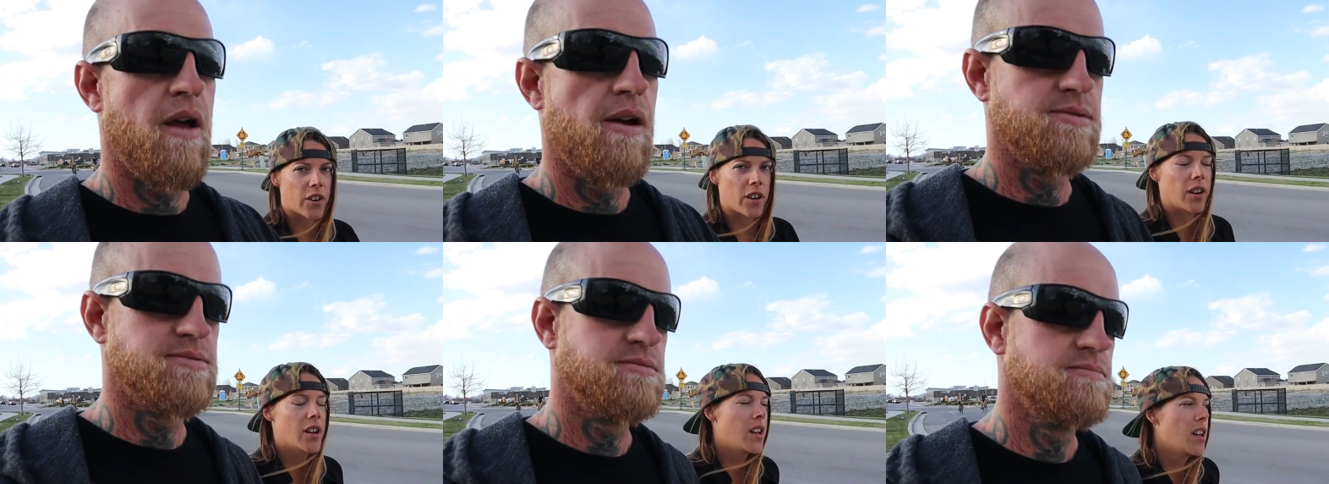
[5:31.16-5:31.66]

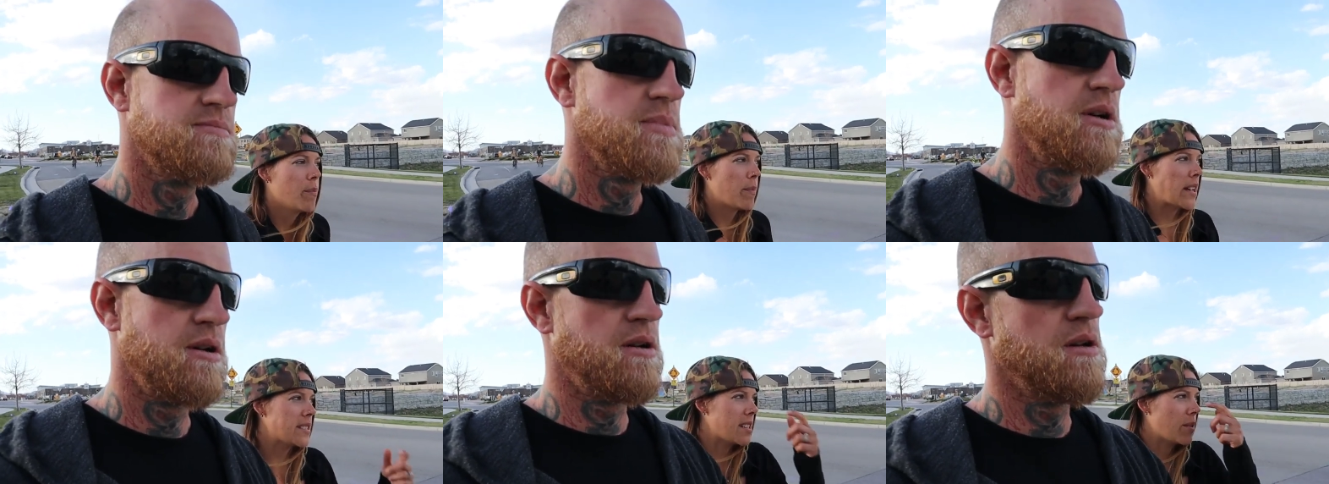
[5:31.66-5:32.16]
Speaker 1: for
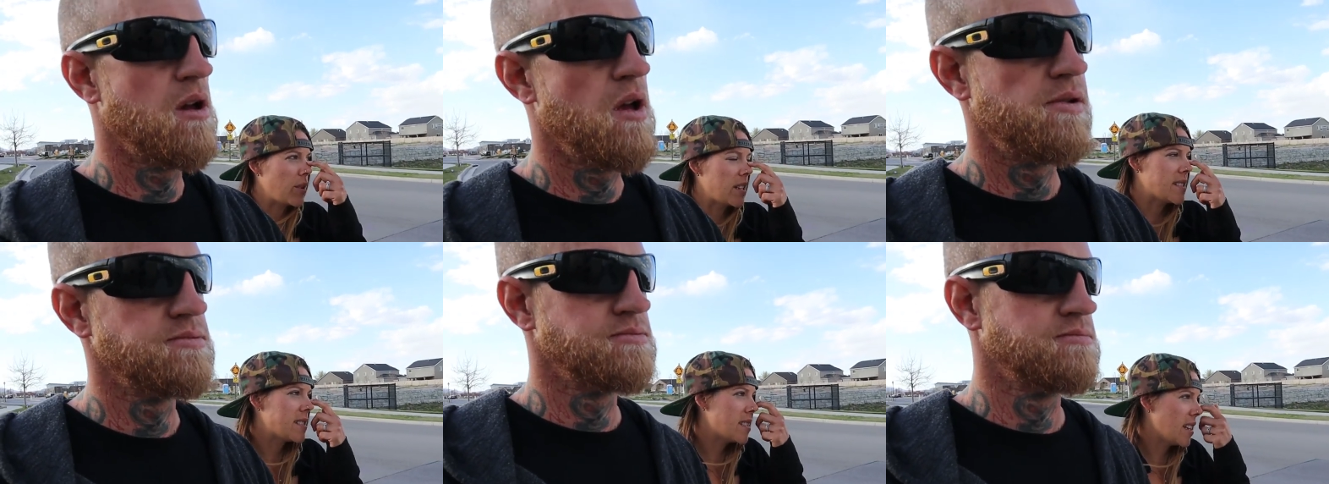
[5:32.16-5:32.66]
pets that
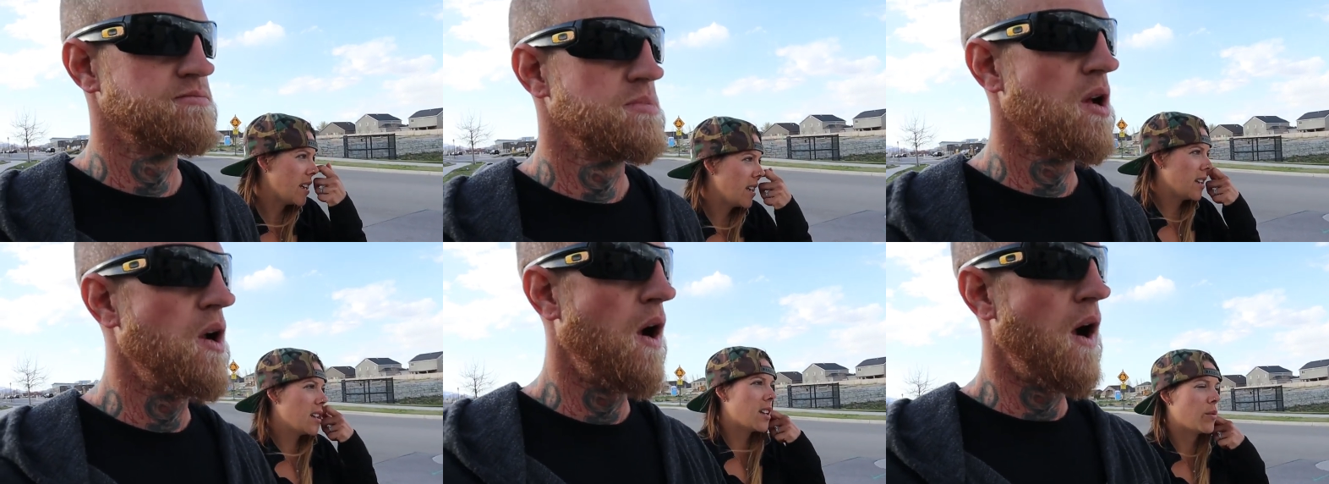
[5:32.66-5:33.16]
we had
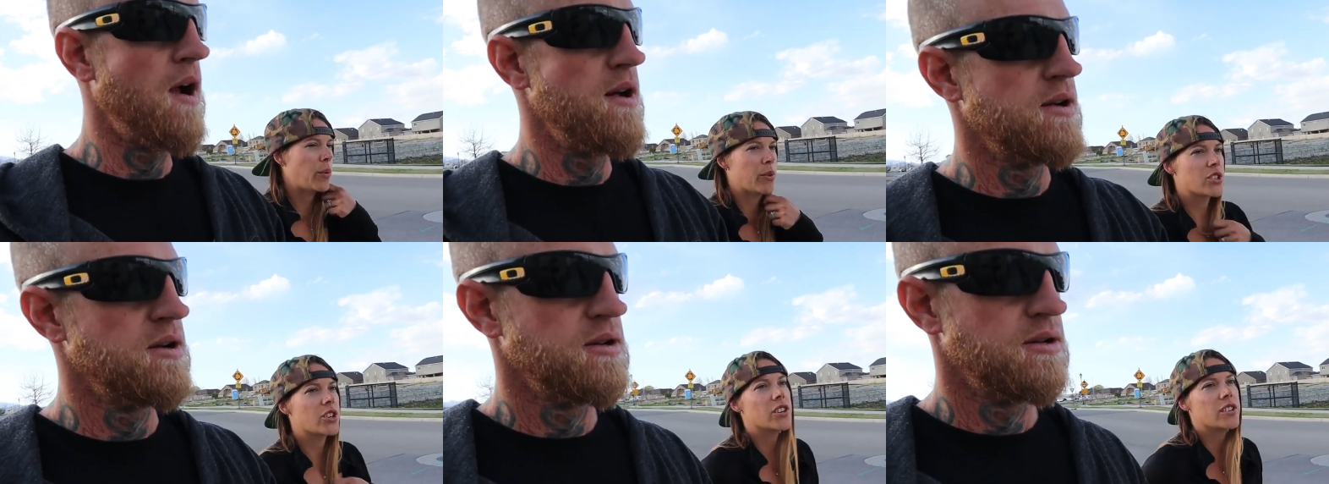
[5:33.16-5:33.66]
seen, and
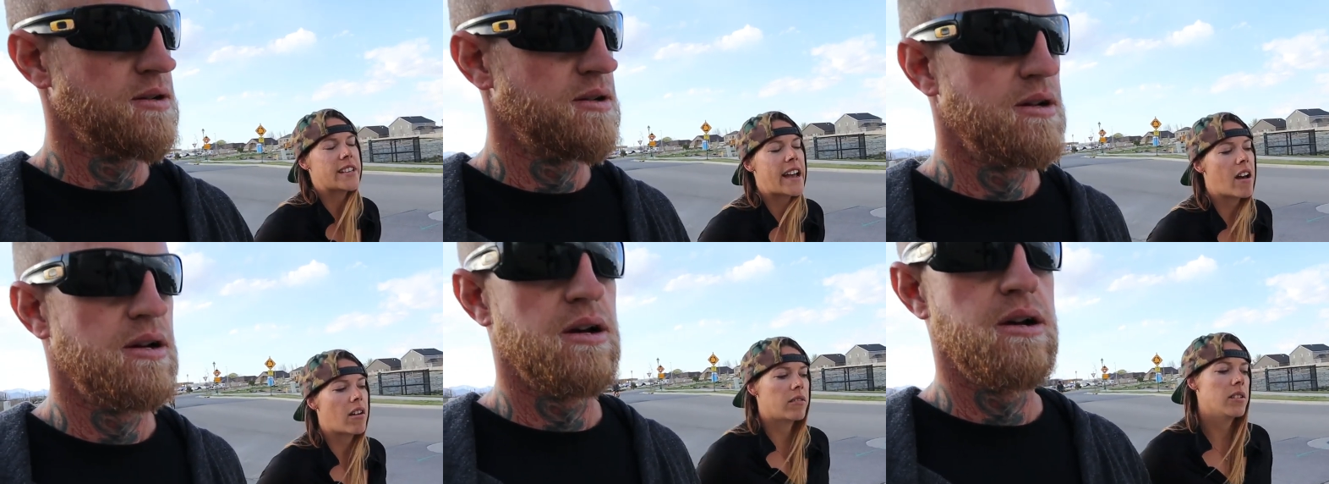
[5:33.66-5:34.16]
we were turned
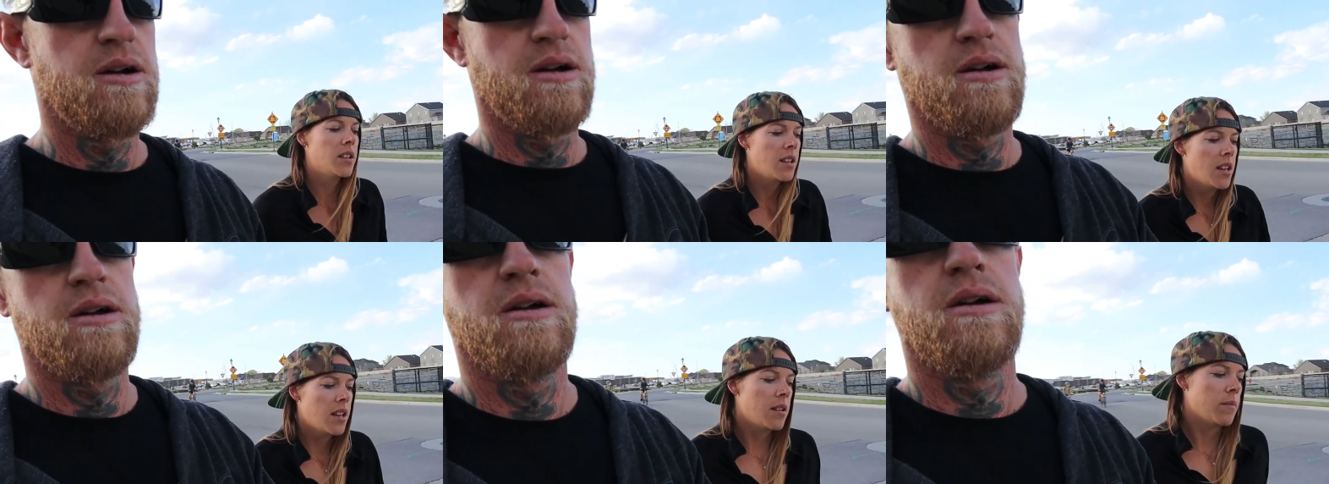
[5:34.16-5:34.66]
down
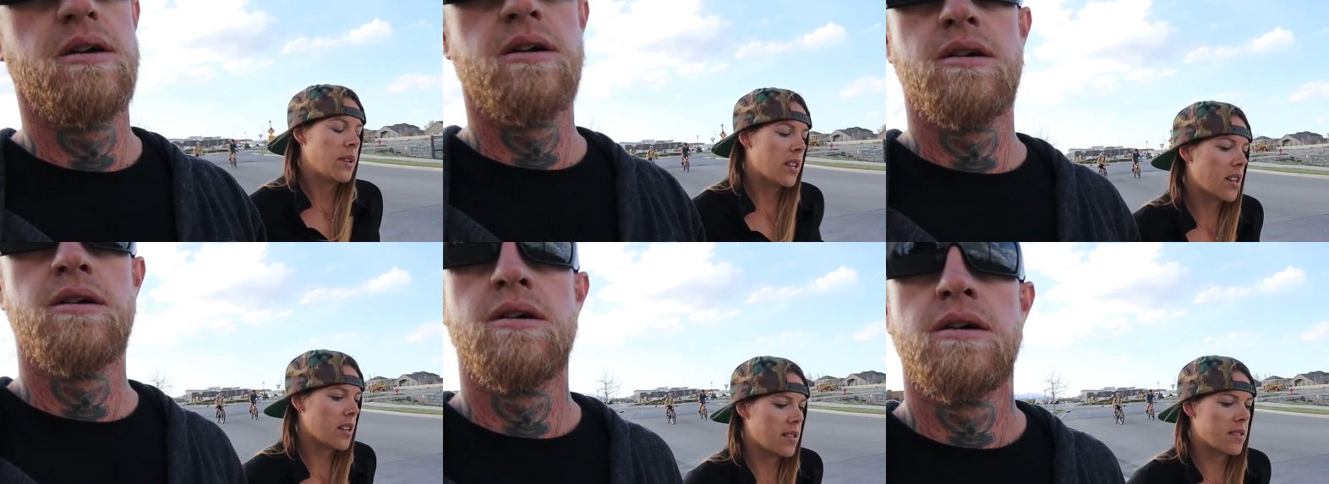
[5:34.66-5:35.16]

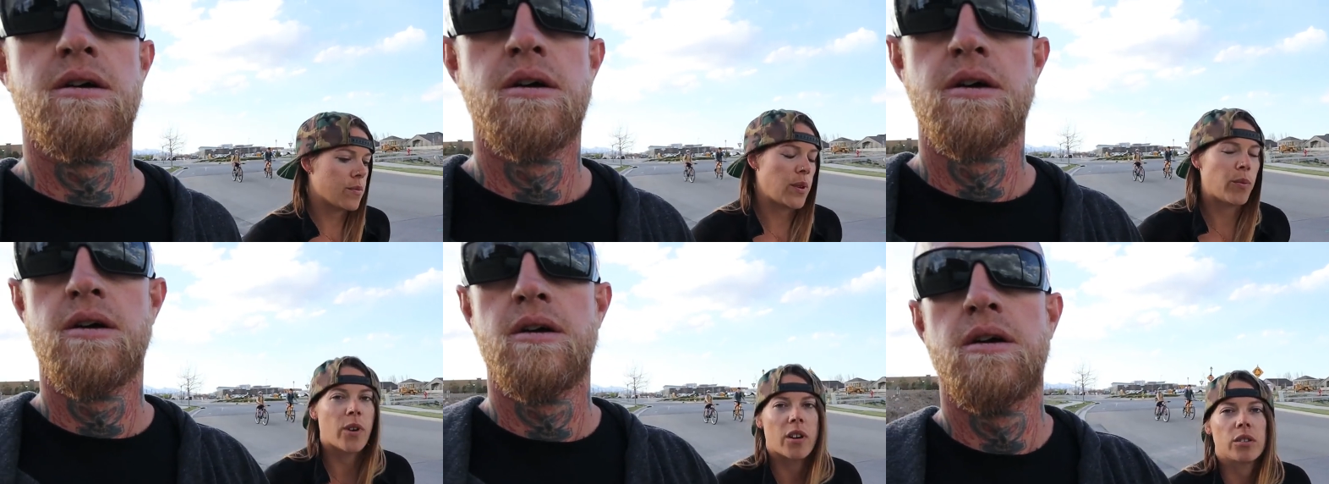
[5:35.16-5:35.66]
because
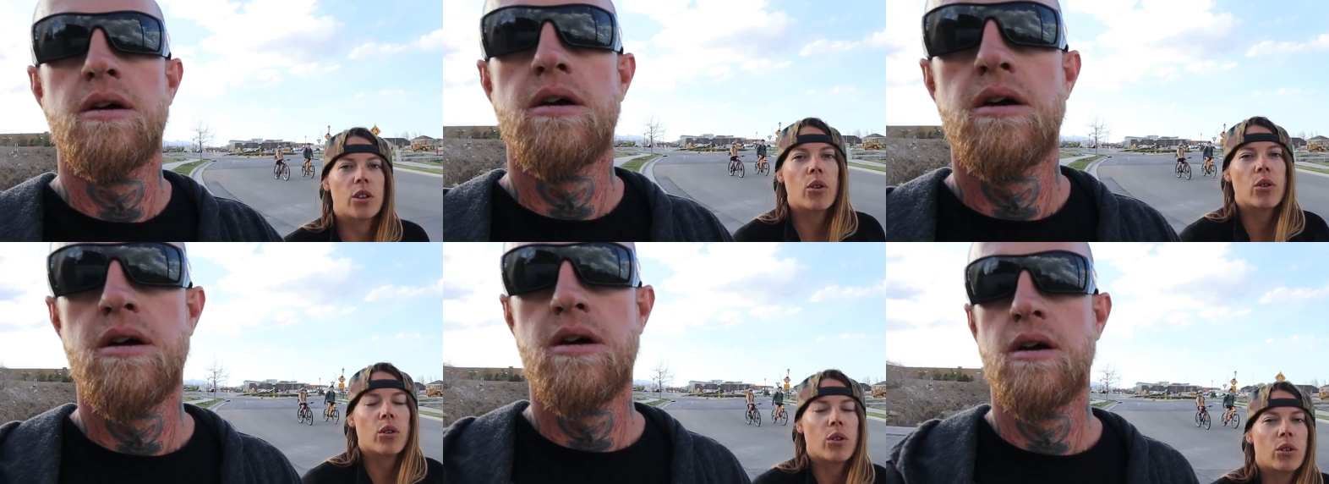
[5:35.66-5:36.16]
we weren't
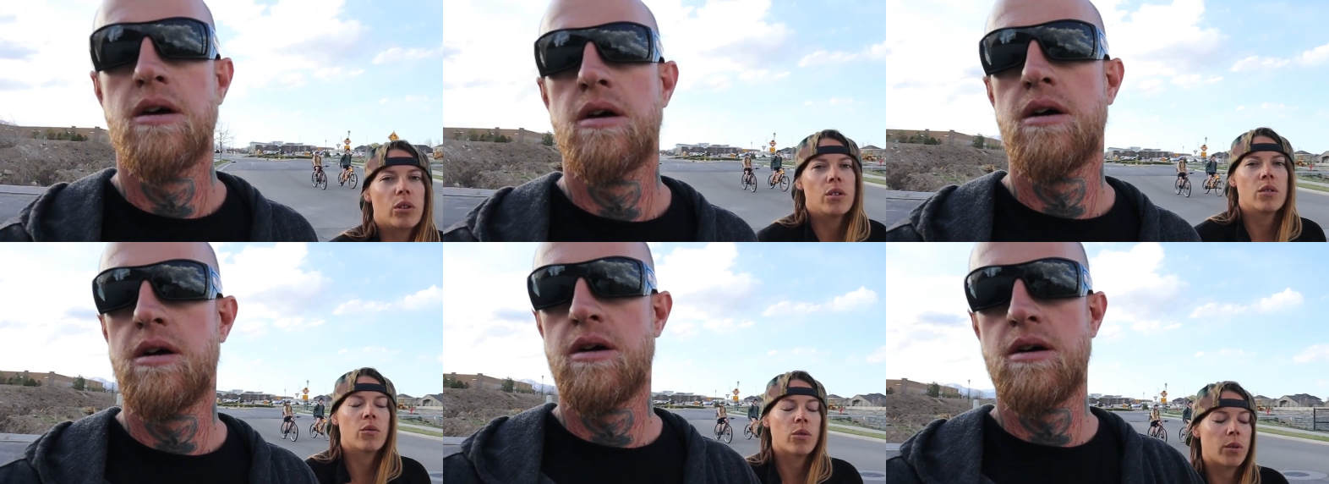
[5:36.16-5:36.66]

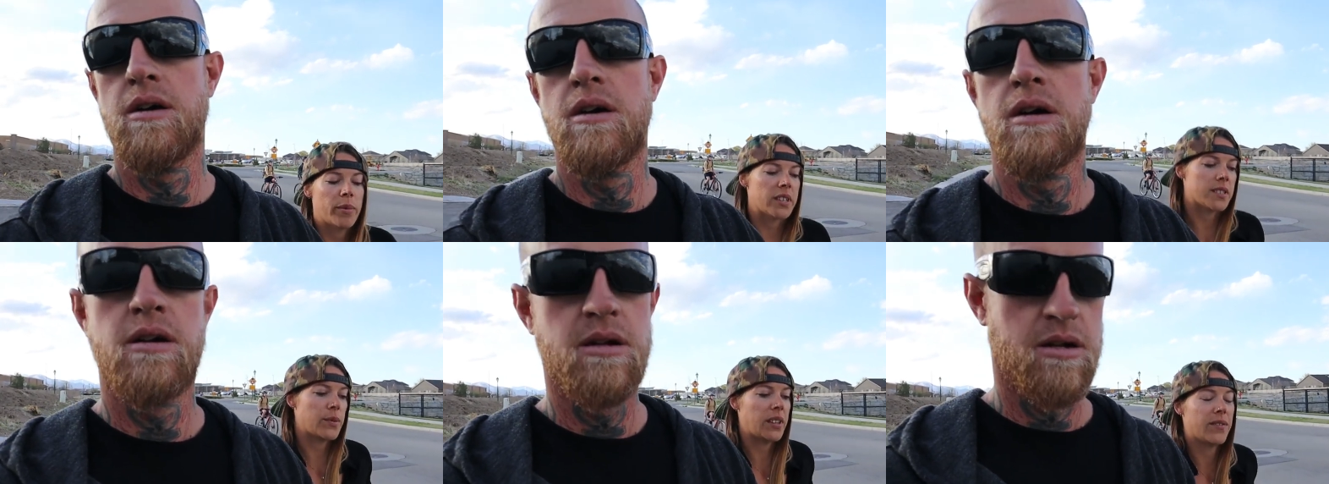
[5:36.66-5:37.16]
local or
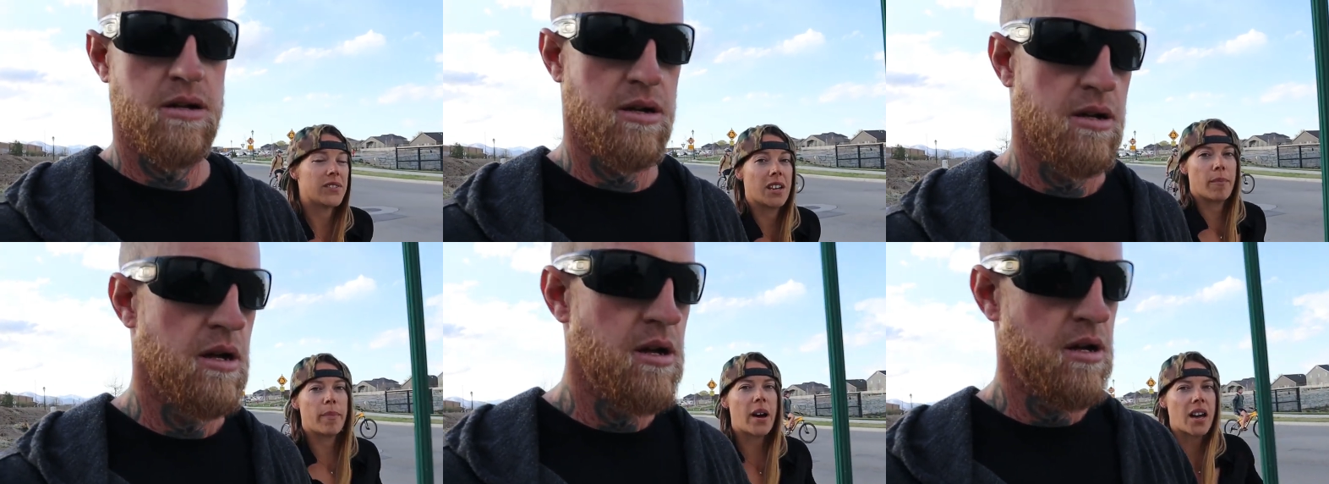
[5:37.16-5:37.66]
because we
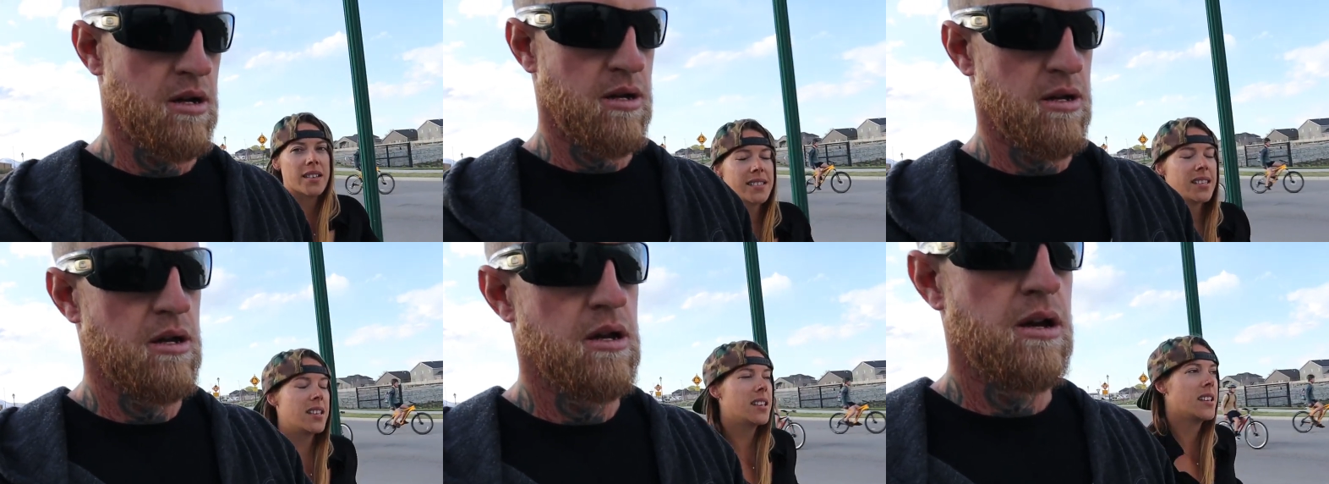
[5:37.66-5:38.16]
lived in a
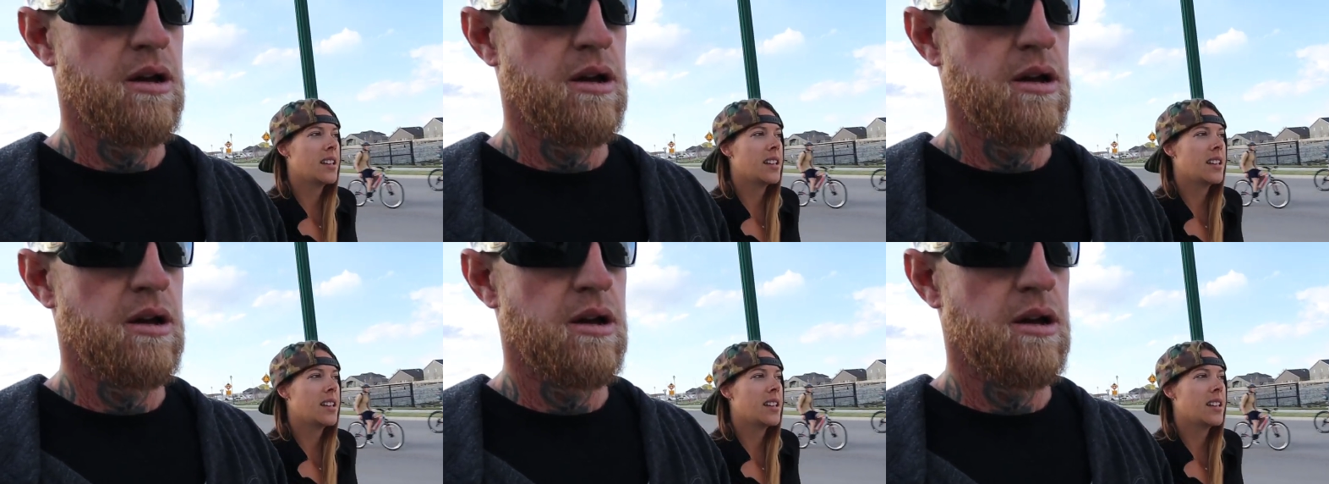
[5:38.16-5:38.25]
bus.